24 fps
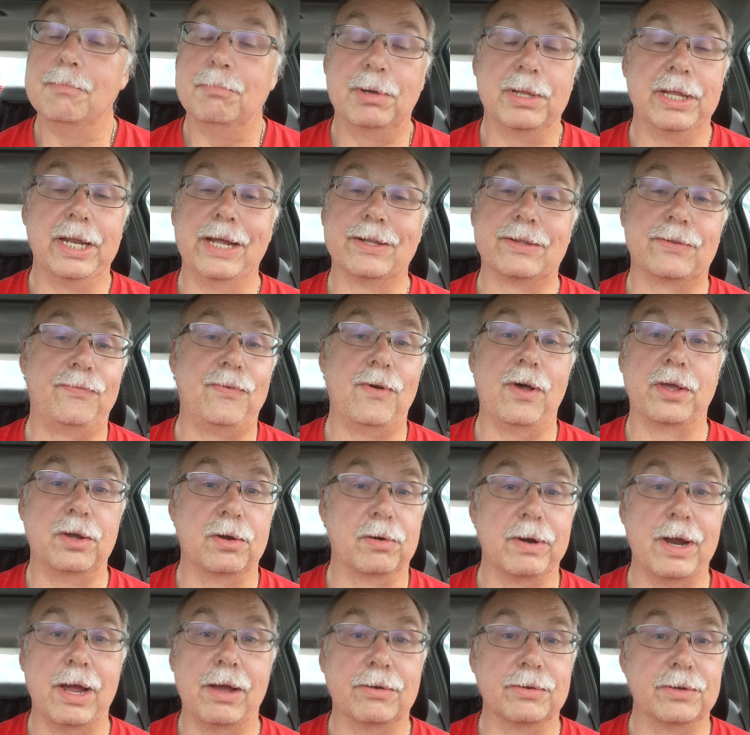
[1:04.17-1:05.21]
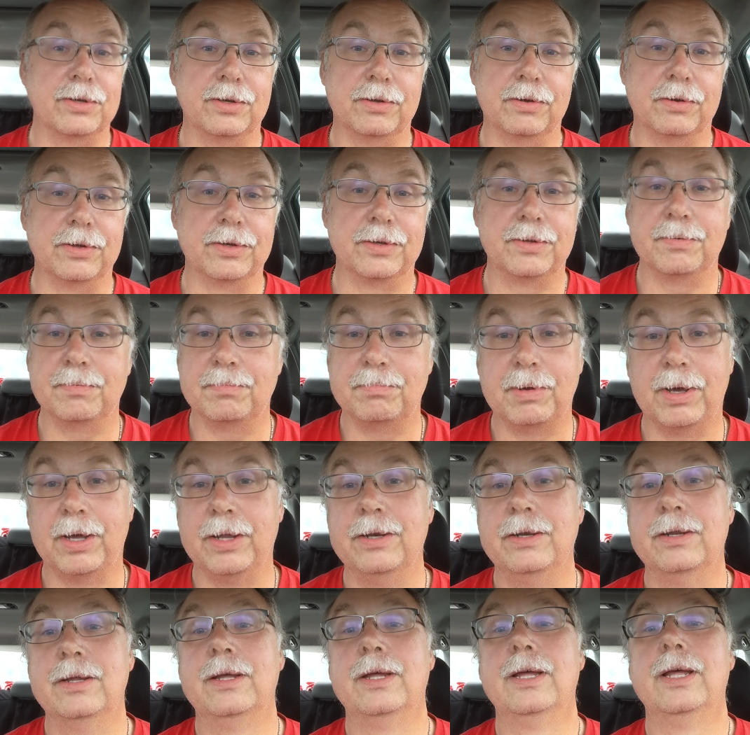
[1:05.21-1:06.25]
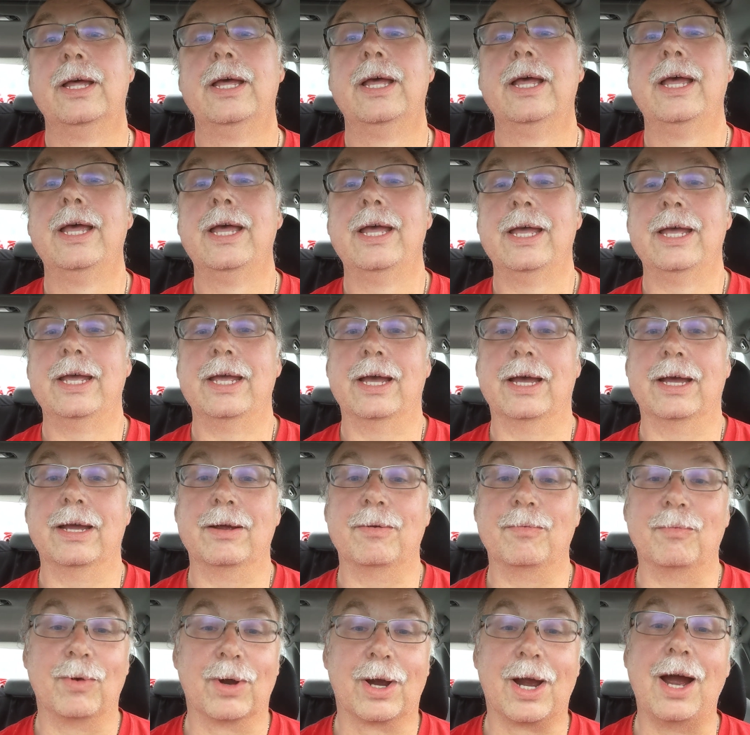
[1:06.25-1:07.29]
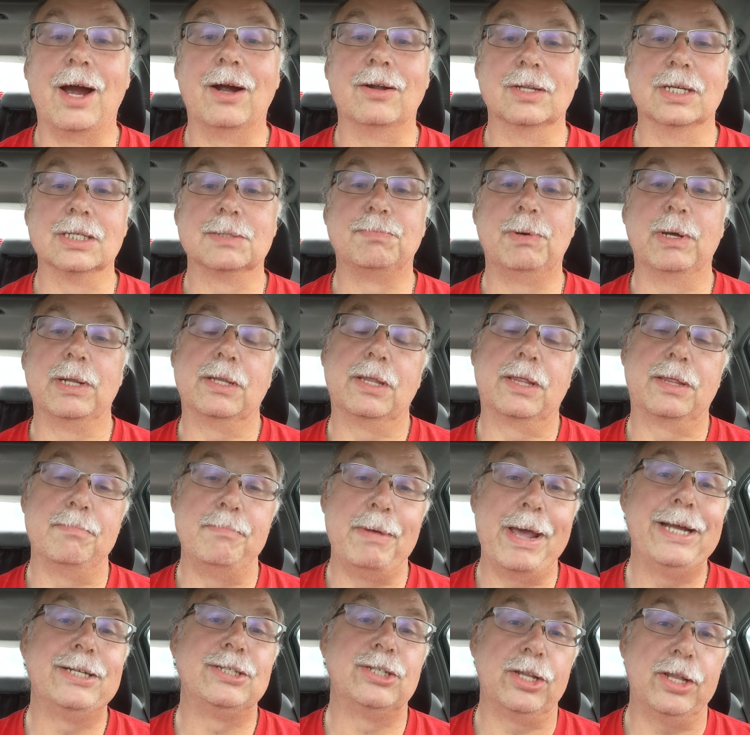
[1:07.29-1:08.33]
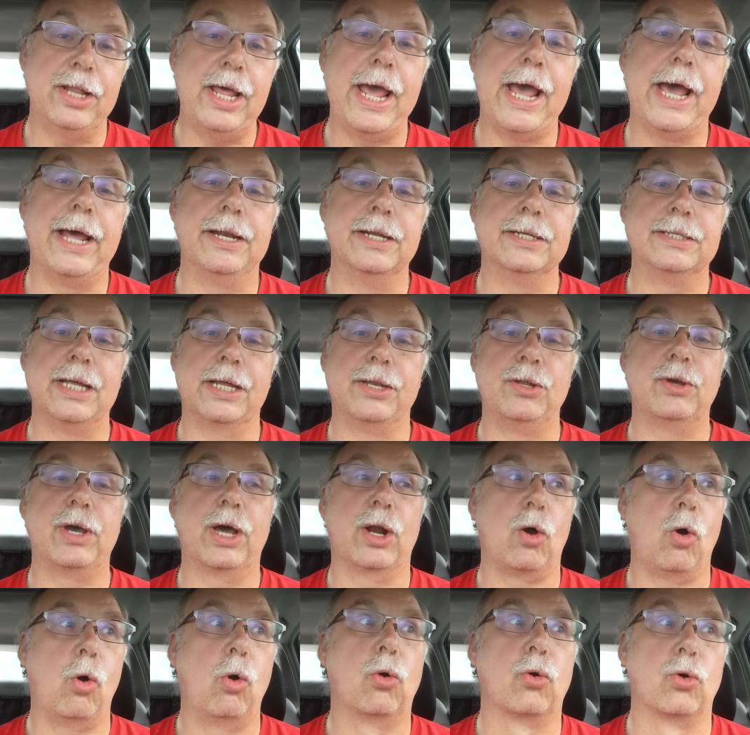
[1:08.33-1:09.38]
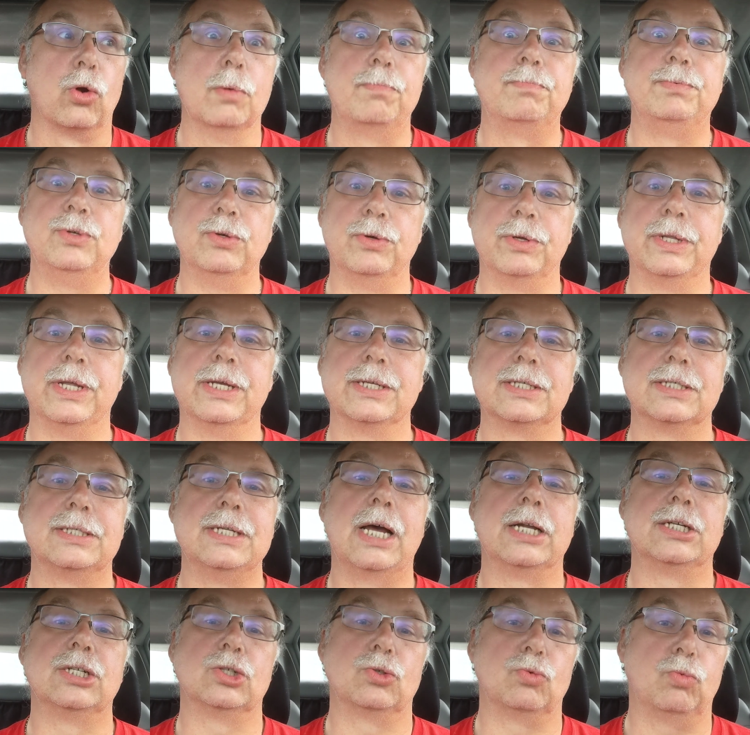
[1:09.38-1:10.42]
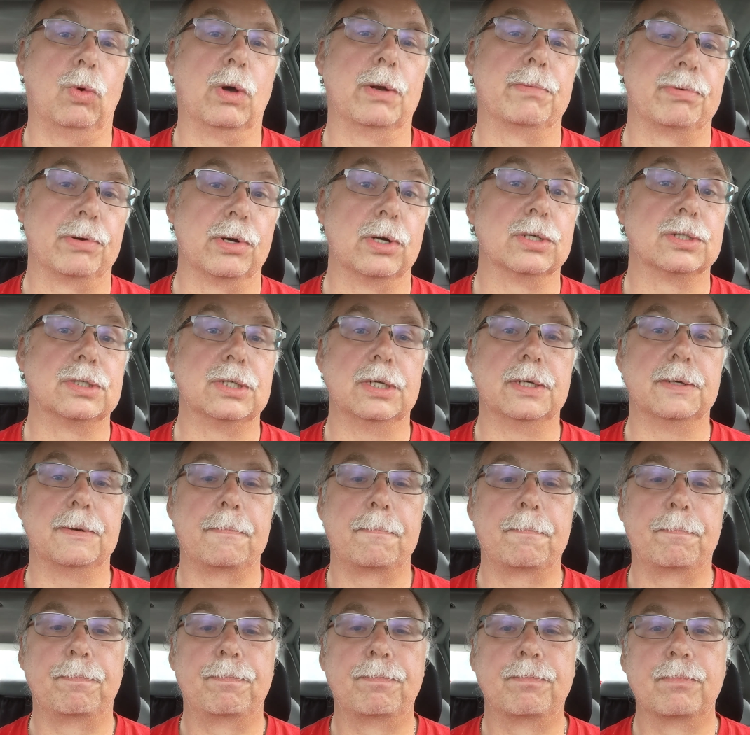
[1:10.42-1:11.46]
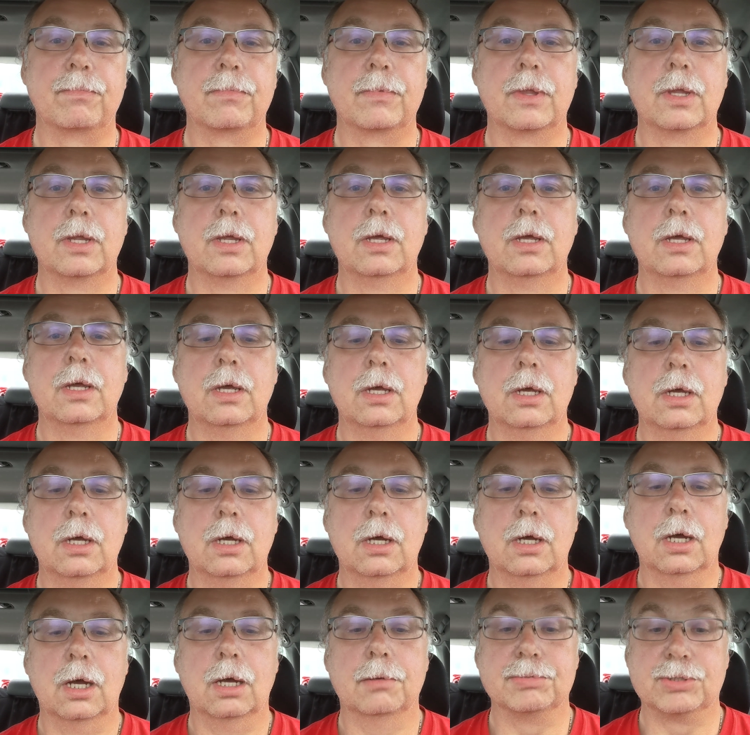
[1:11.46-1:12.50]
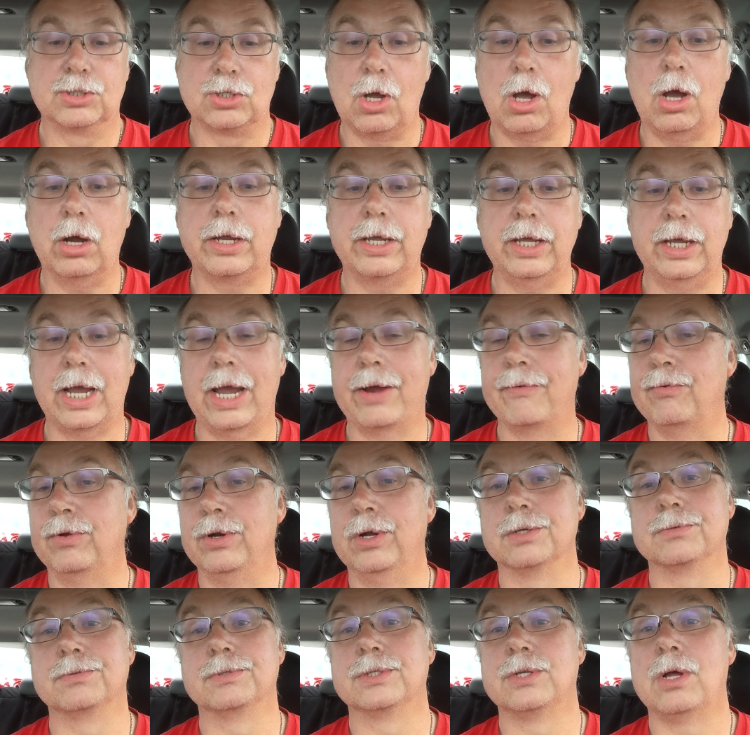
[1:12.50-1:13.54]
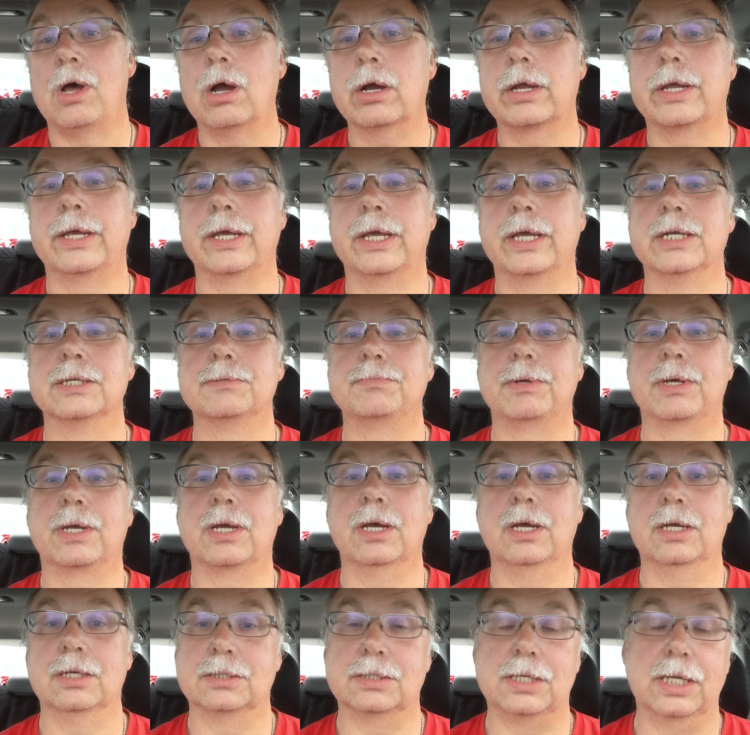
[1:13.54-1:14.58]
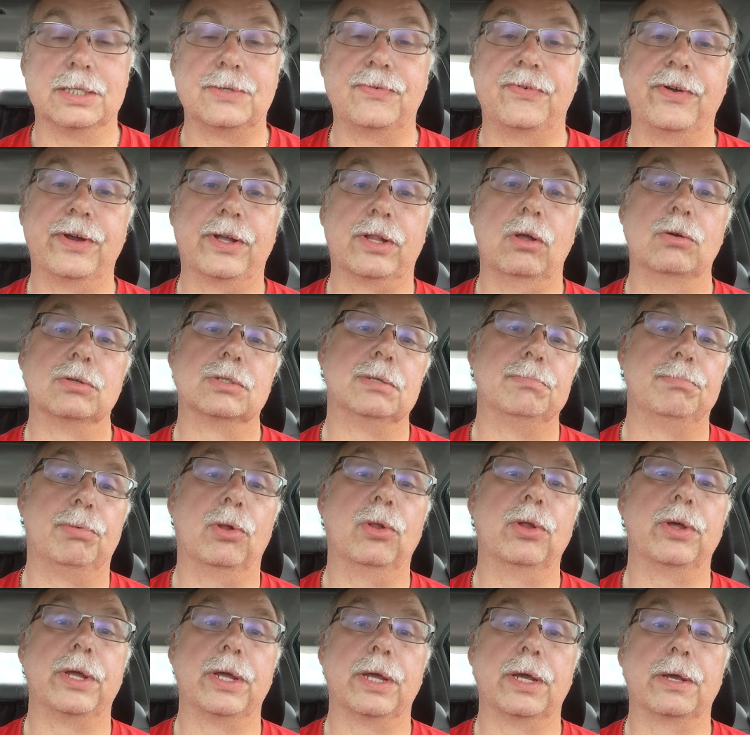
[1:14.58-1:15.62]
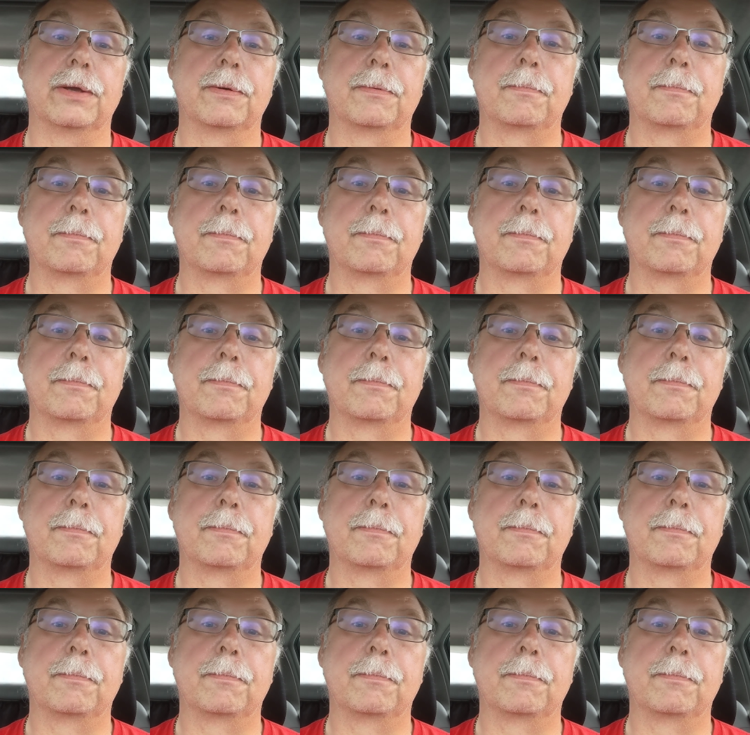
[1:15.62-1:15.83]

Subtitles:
but they'd have to follow you around to do it. But regardless, but imagine that, is that you got a whole group doing this, not just one person. Stalking, everyone knows what stalking is because that's very close to bullying.